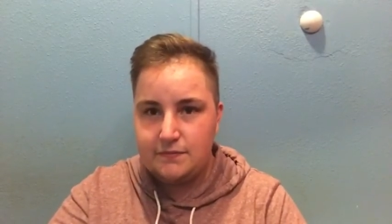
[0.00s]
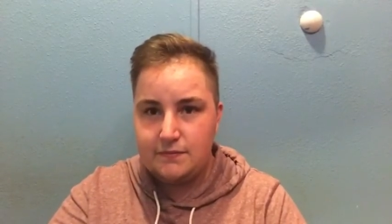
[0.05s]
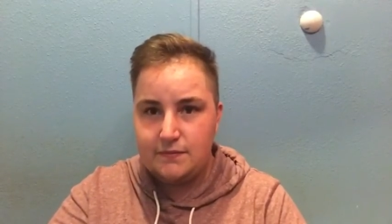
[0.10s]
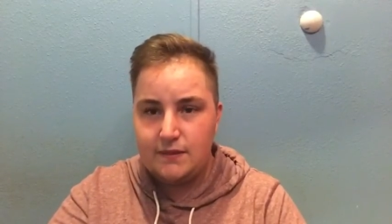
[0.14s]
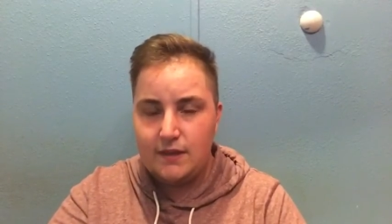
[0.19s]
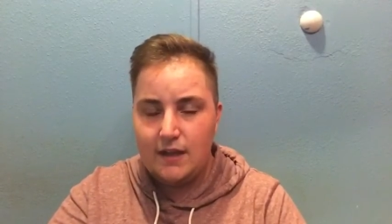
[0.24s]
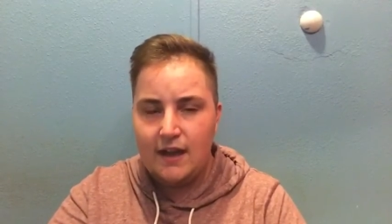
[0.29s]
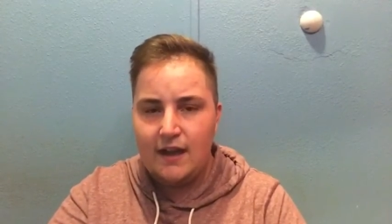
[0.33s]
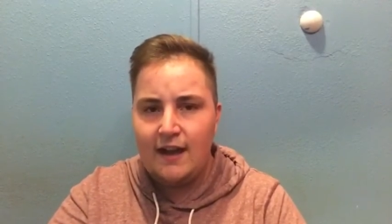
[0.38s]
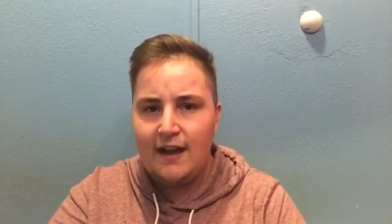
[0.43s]

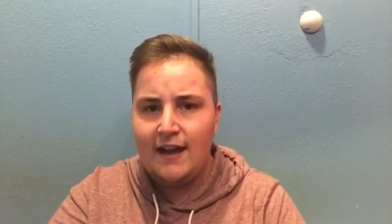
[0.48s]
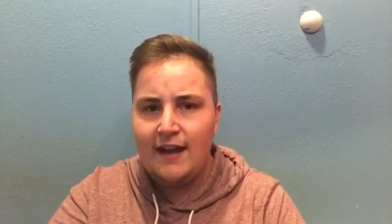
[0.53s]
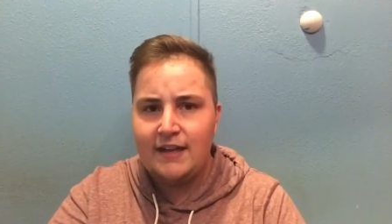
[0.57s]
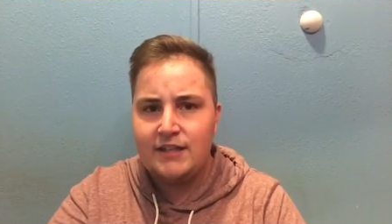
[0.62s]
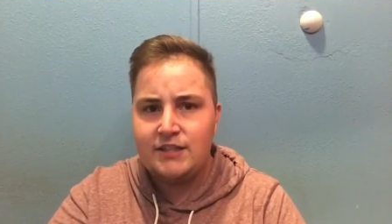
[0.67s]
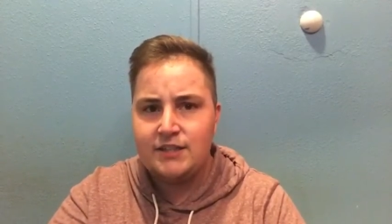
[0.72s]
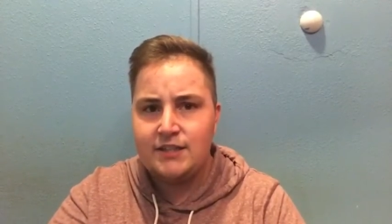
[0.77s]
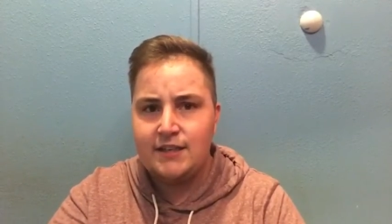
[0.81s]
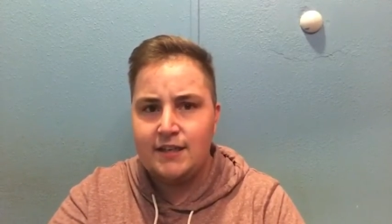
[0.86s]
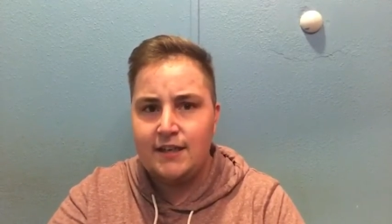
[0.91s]
I
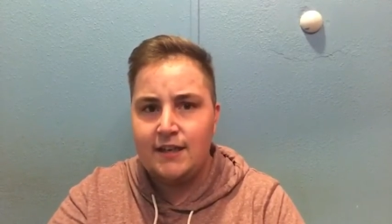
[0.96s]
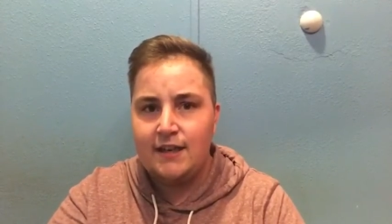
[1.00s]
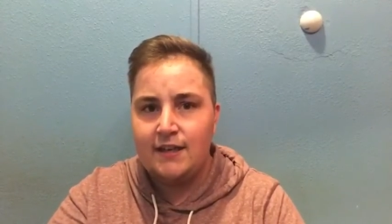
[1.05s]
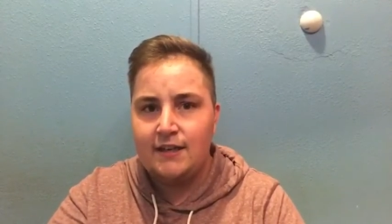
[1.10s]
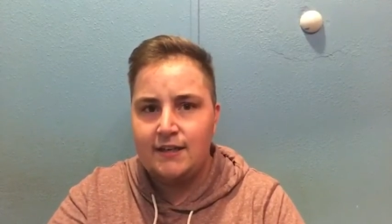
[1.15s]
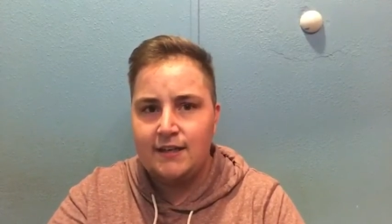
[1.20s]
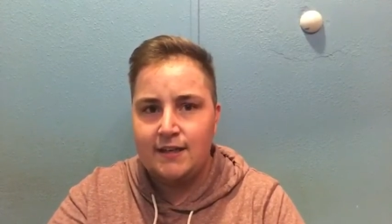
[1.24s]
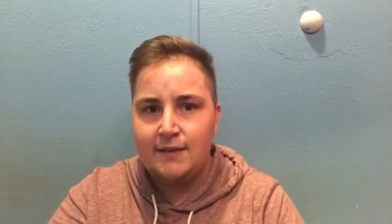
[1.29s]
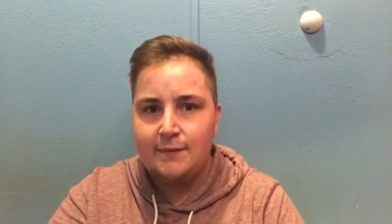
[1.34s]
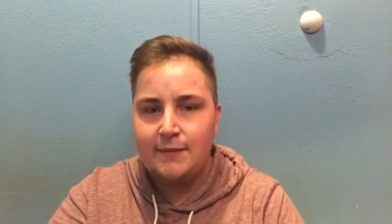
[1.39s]
actually ended
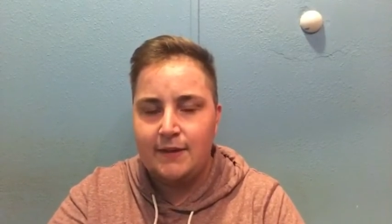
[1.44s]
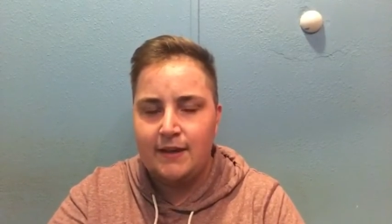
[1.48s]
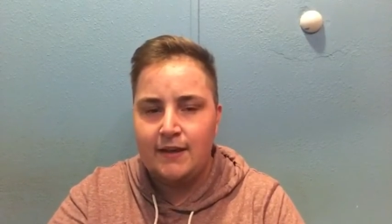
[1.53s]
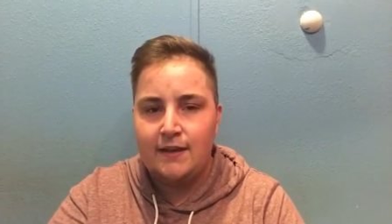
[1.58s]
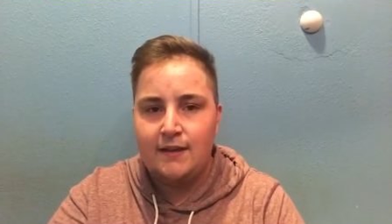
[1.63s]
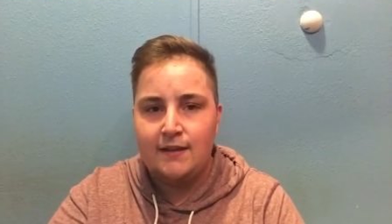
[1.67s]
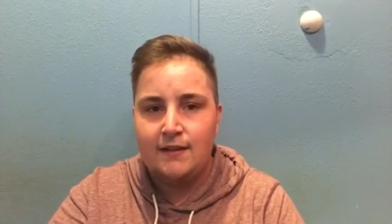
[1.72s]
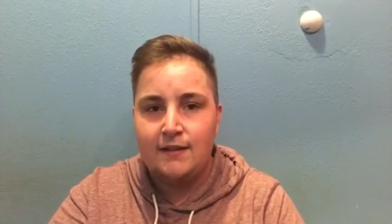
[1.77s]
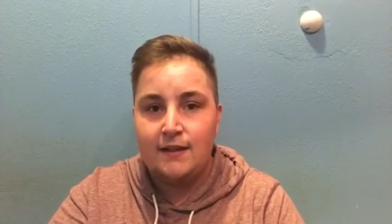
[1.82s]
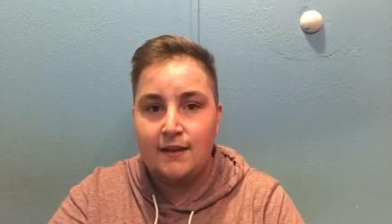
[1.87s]
up getting
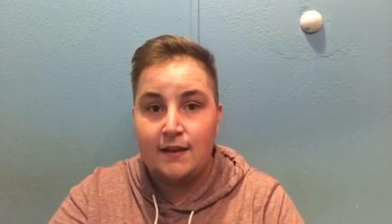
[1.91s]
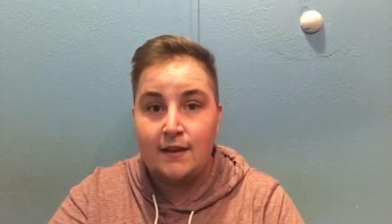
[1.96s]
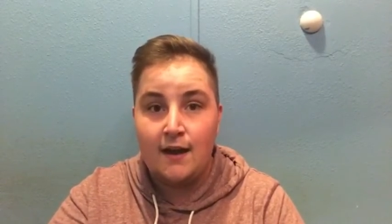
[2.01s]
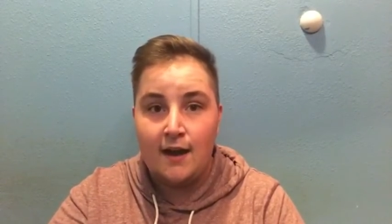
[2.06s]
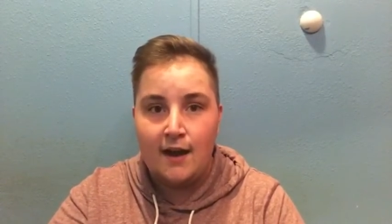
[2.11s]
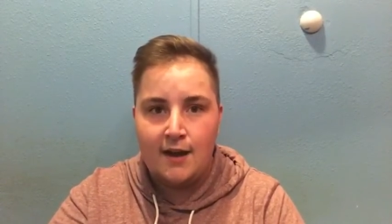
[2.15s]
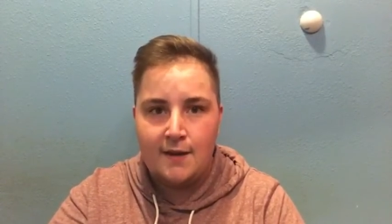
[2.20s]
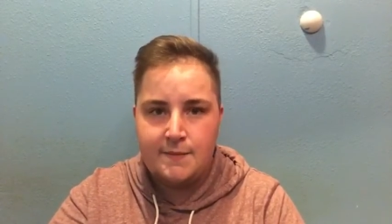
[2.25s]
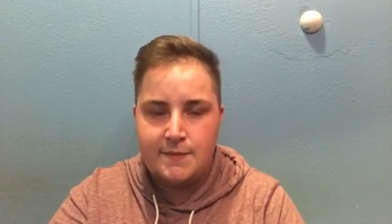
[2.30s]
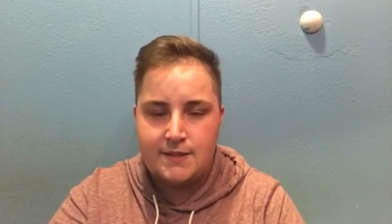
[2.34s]
the
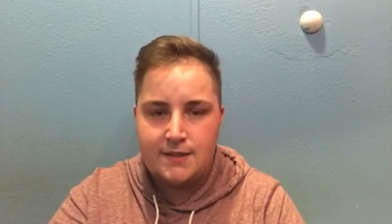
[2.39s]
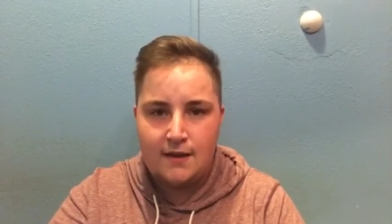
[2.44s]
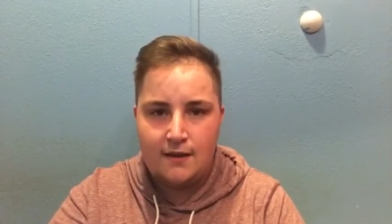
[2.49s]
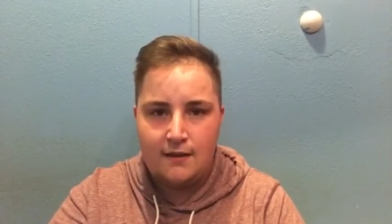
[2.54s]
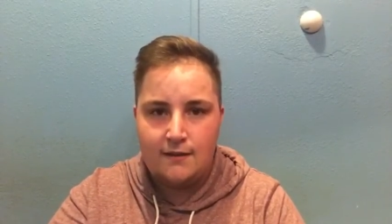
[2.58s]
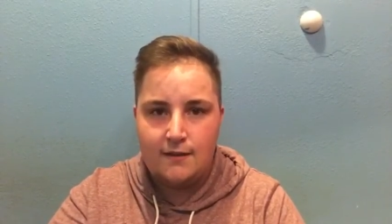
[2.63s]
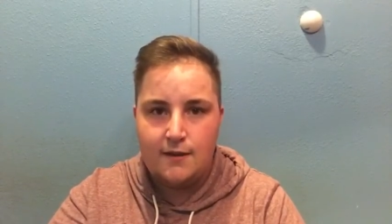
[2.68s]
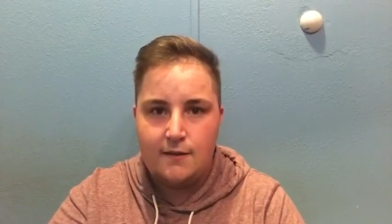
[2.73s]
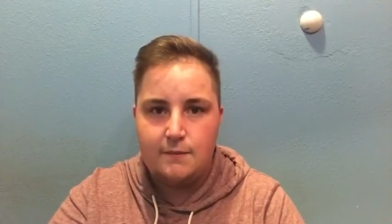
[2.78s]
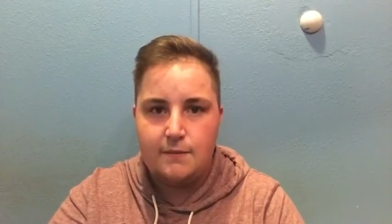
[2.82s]
cops called
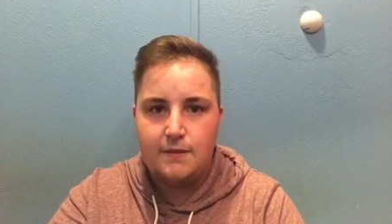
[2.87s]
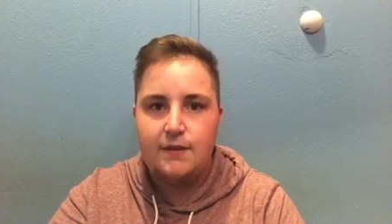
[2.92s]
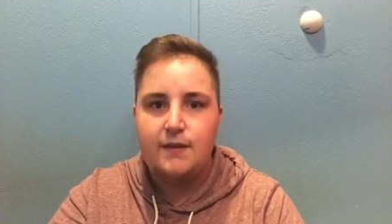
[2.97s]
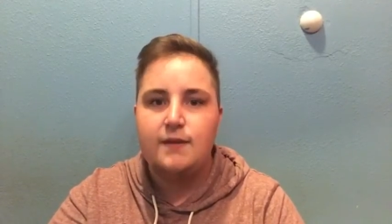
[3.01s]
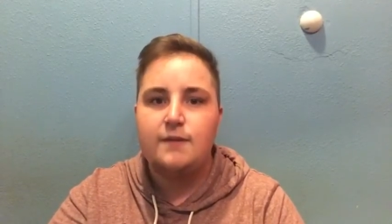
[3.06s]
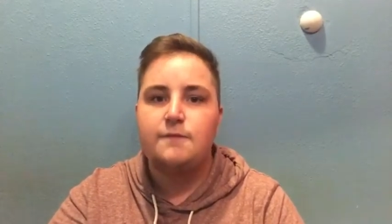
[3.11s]
on me